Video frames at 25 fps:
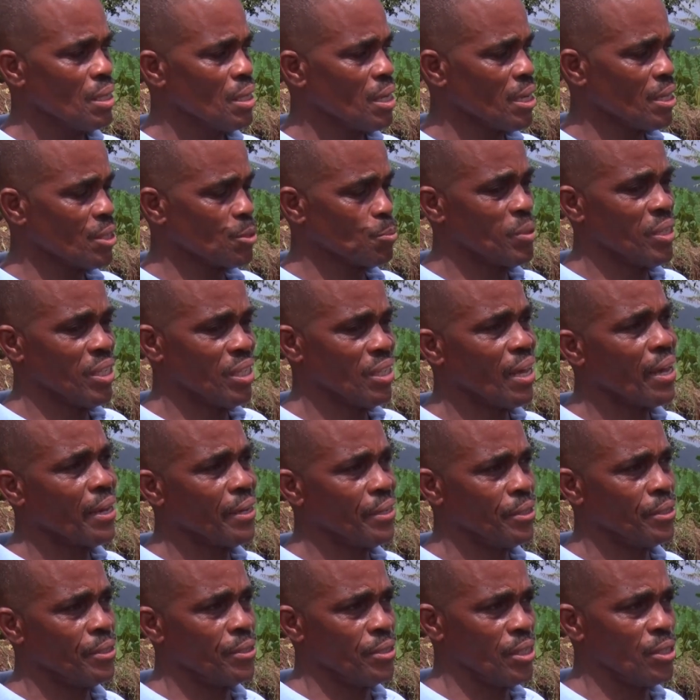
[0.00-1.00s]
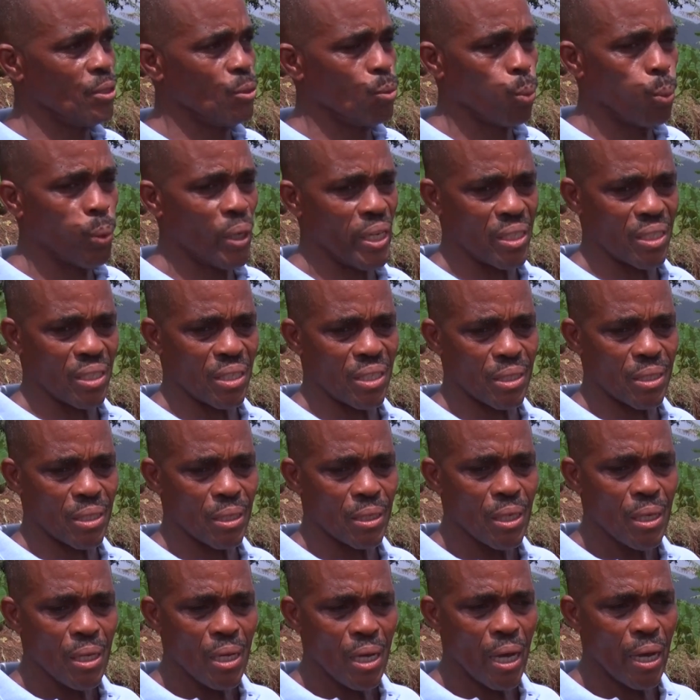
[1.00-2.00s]
has been lying in
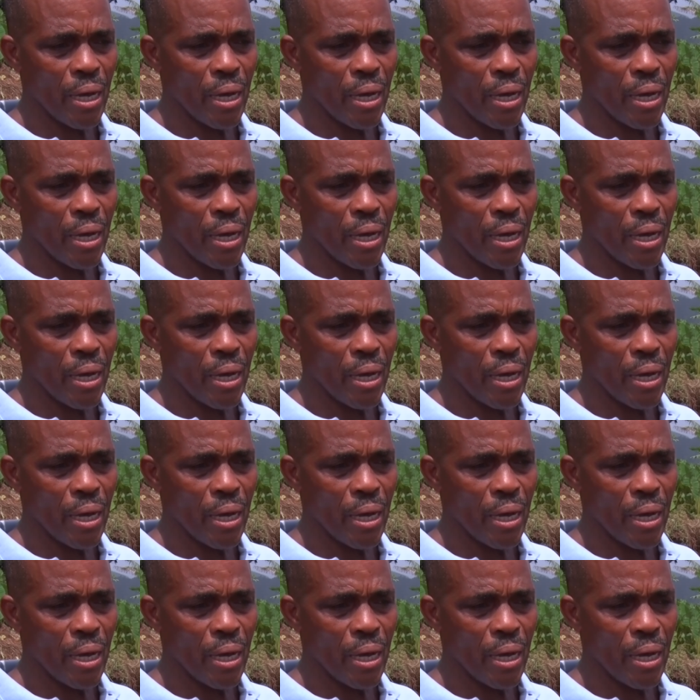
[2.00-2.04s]
waste.